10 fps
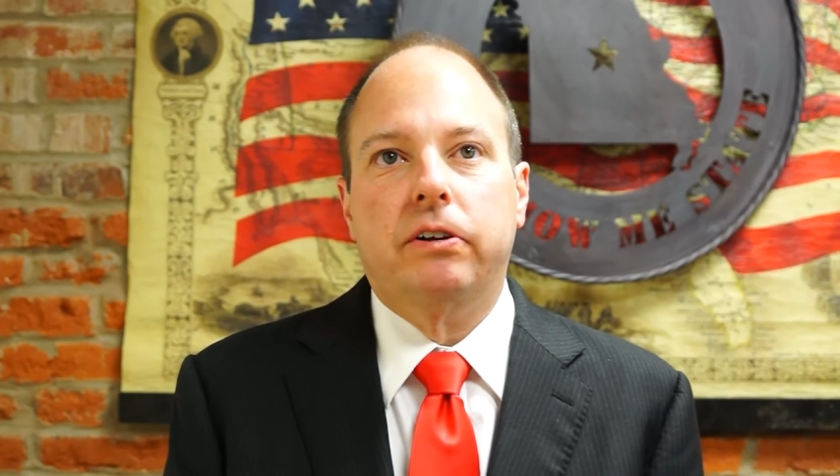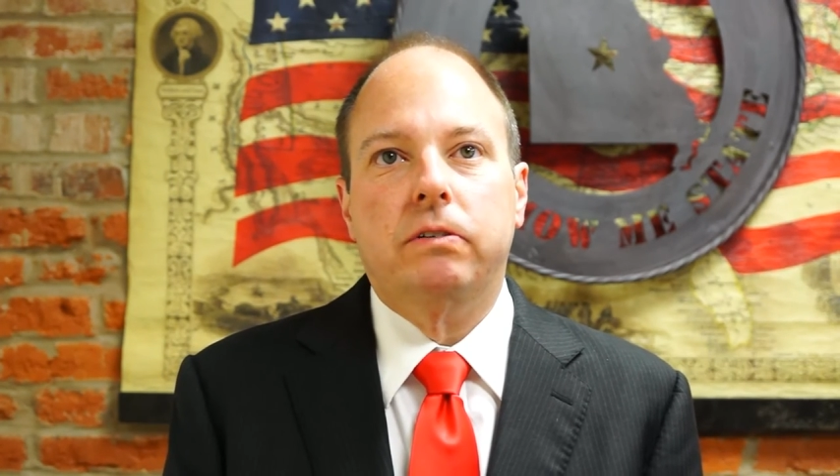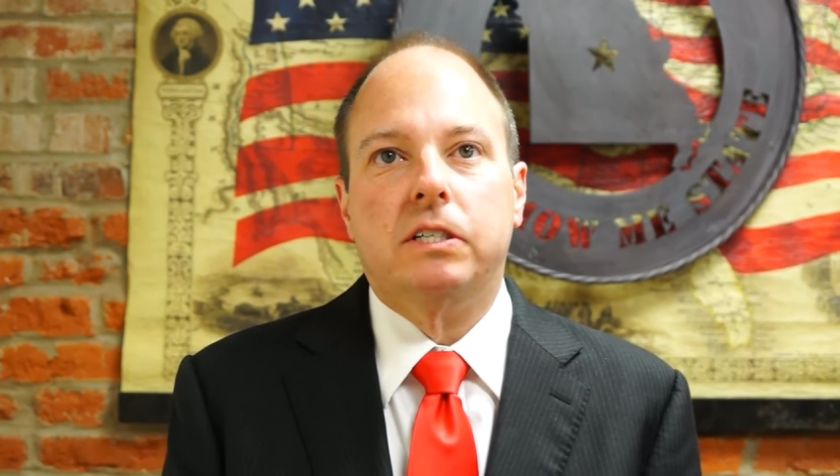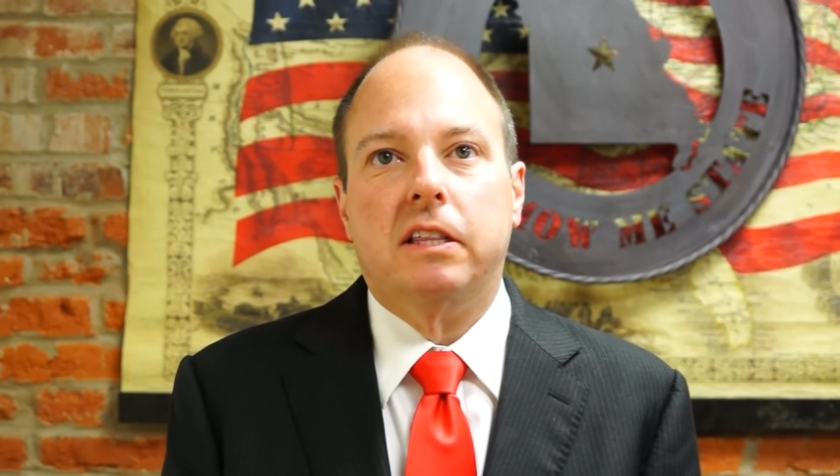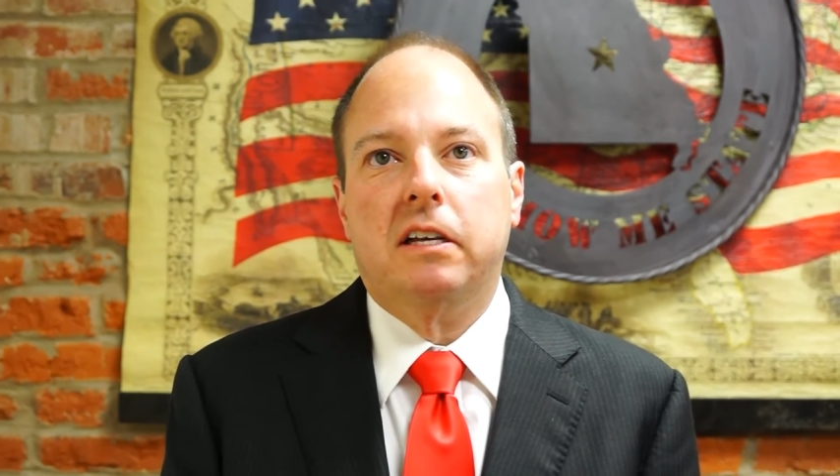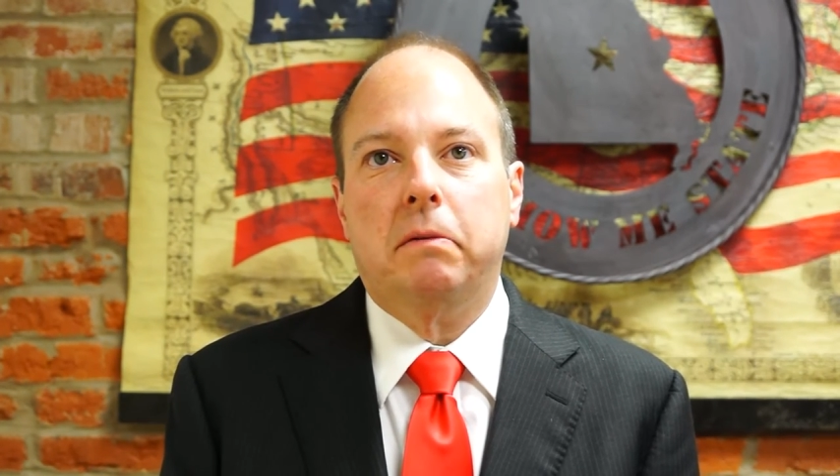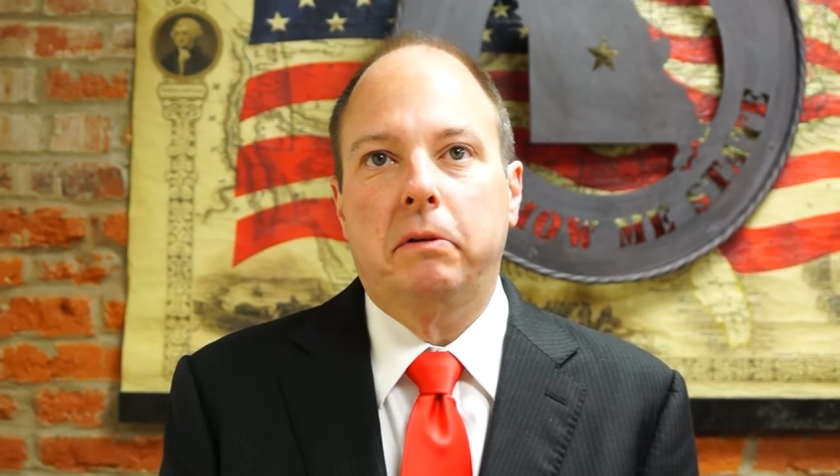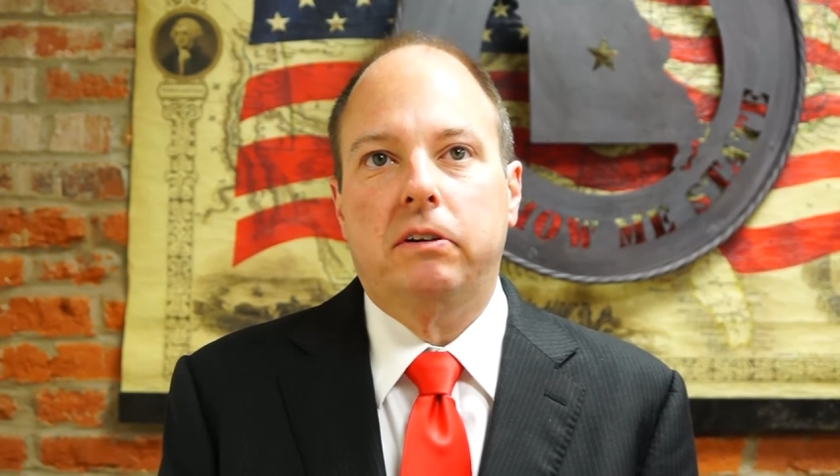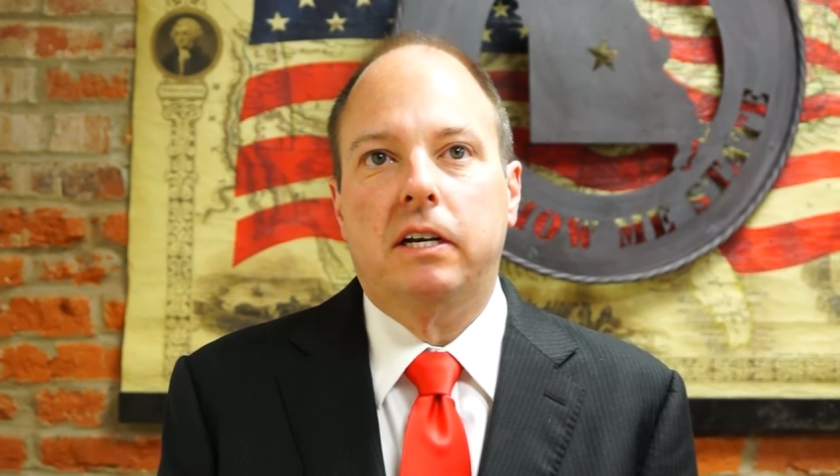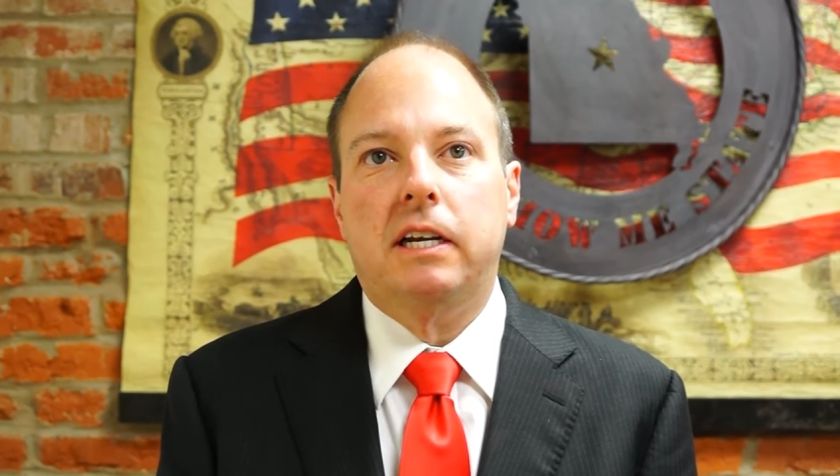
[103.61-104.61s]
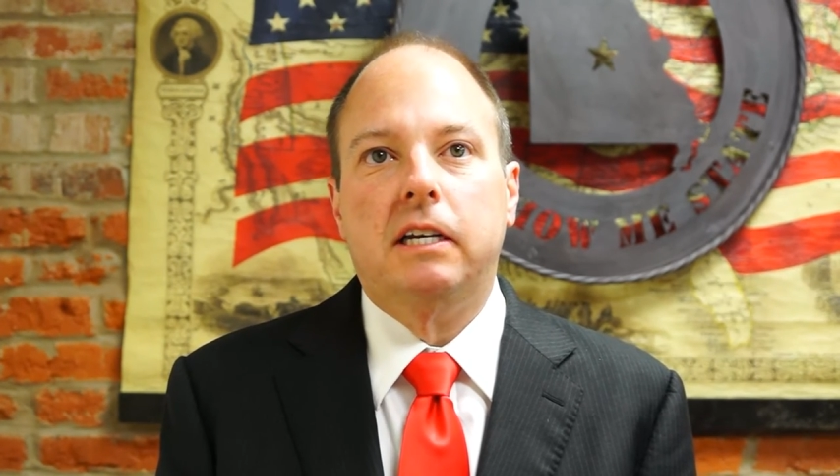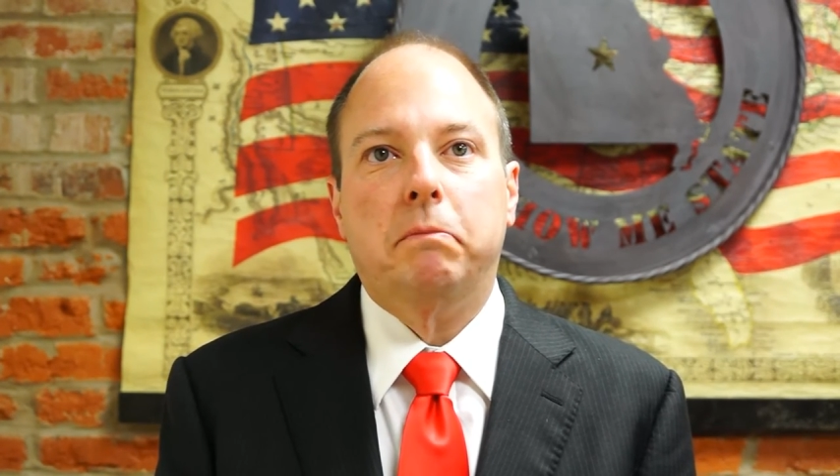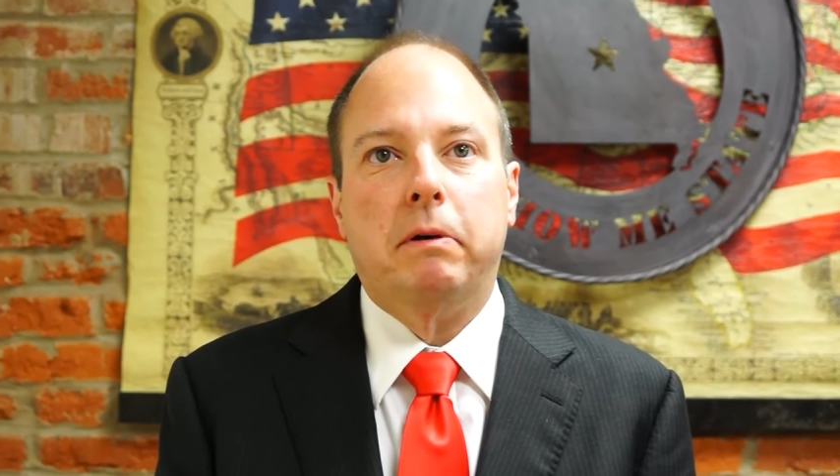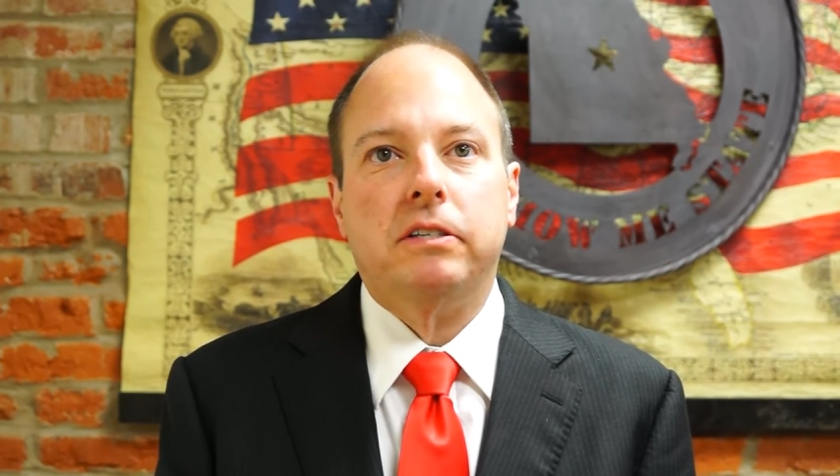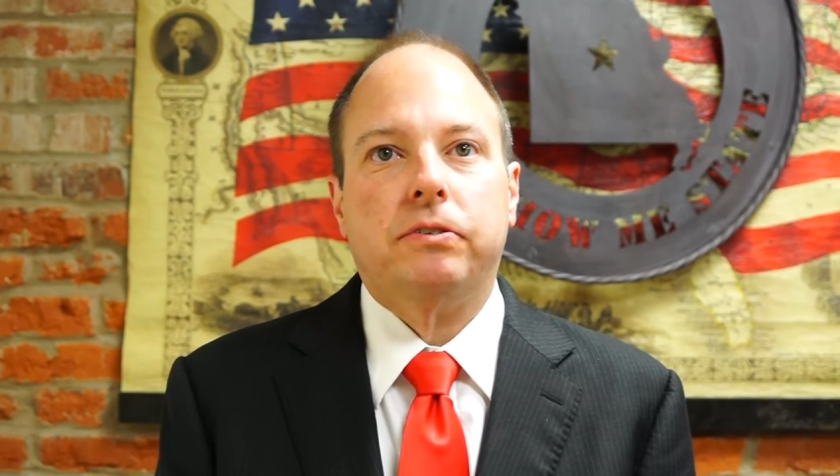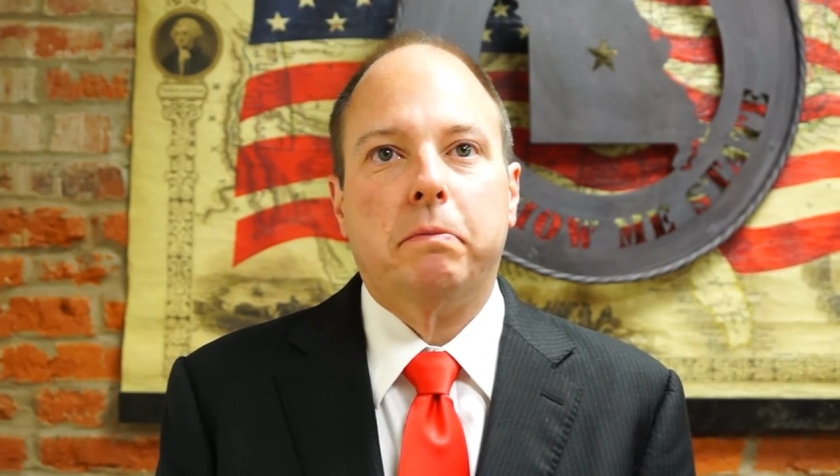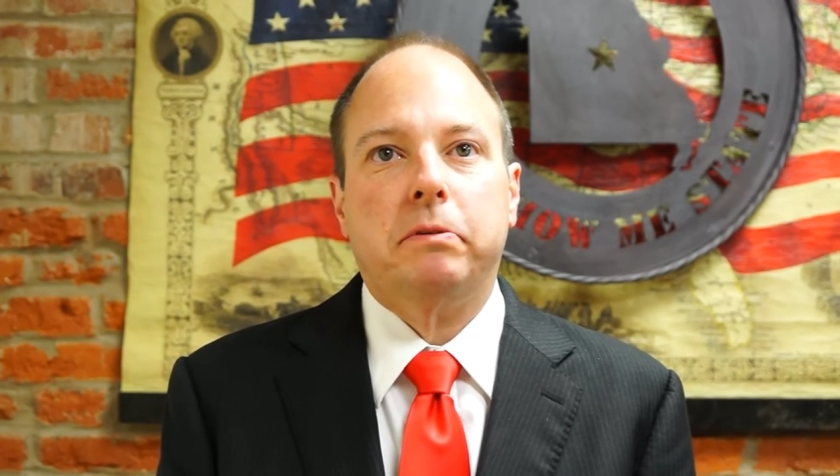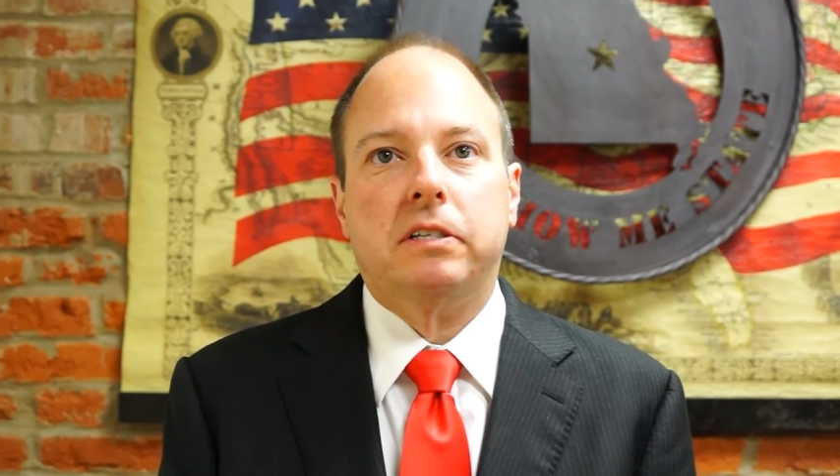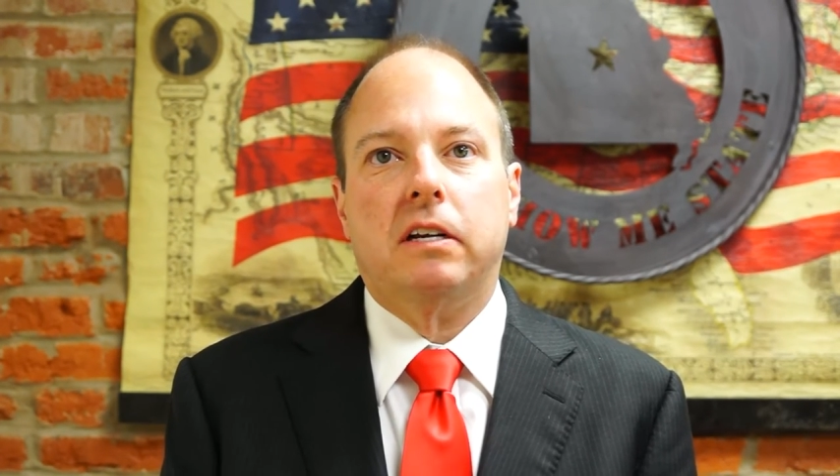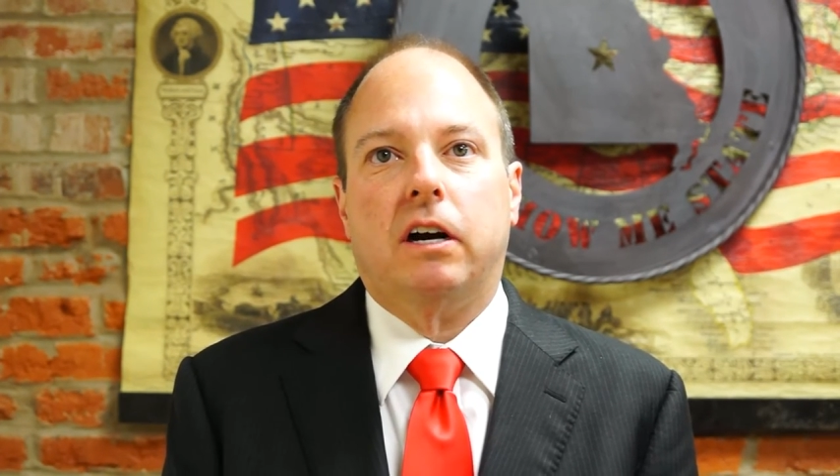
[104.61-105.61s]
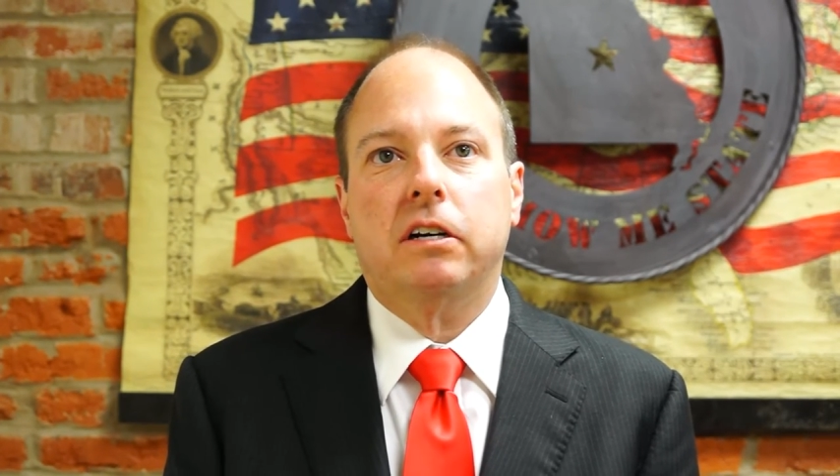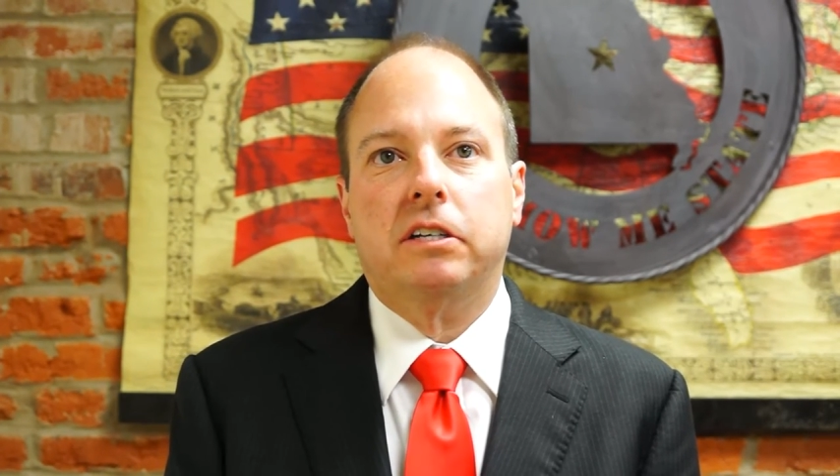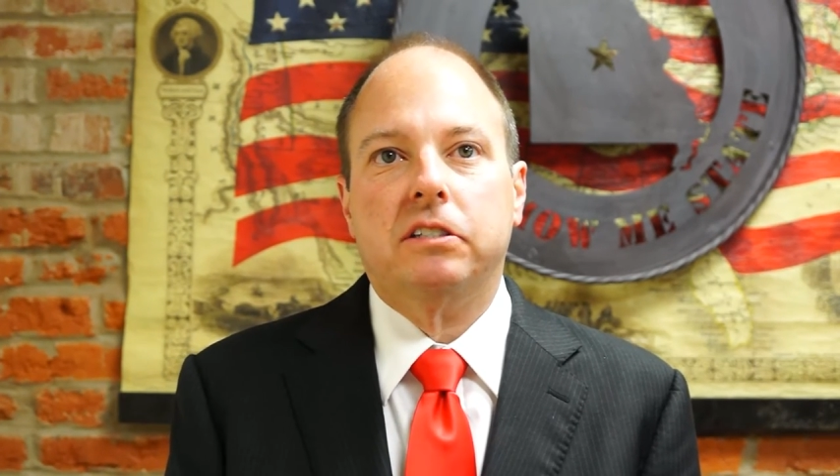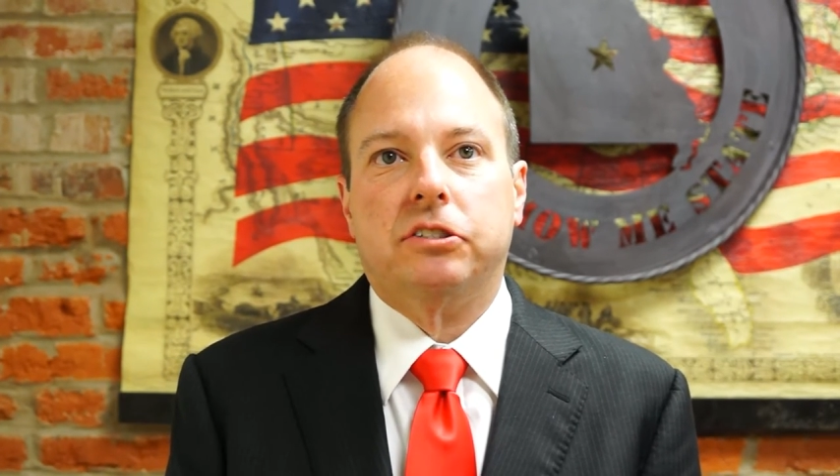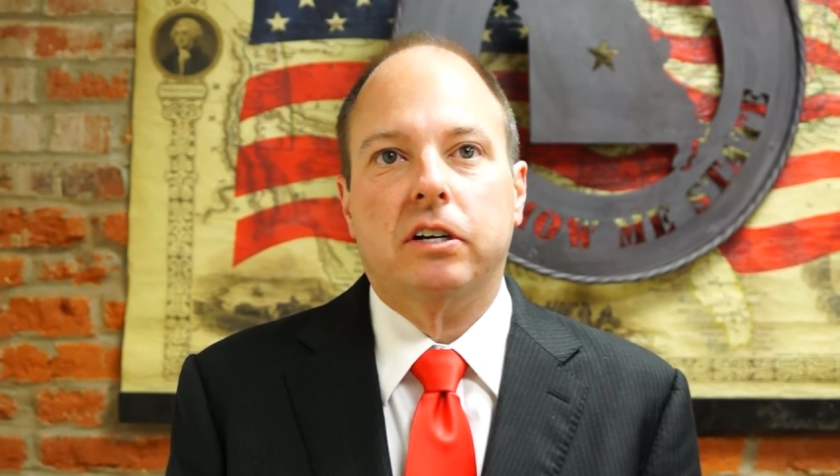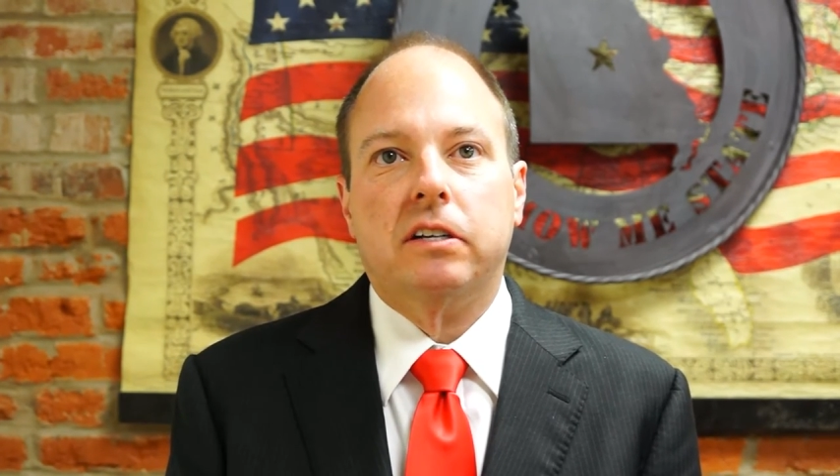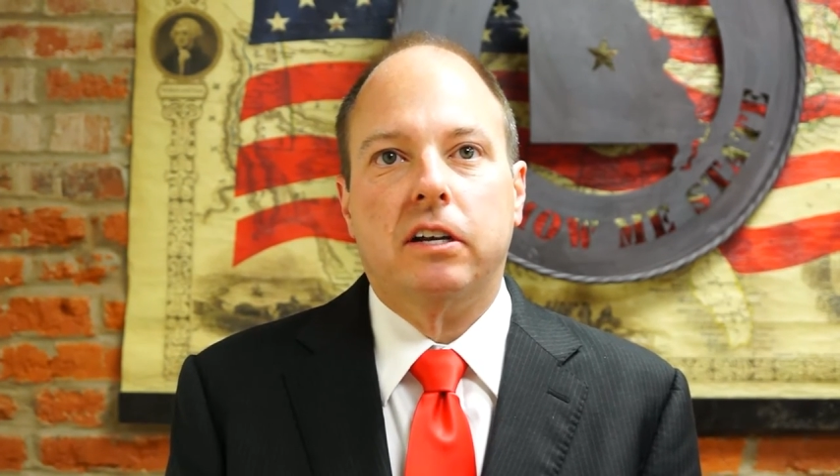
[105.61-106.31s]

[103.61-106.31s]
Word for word: roots in the community to best represent our district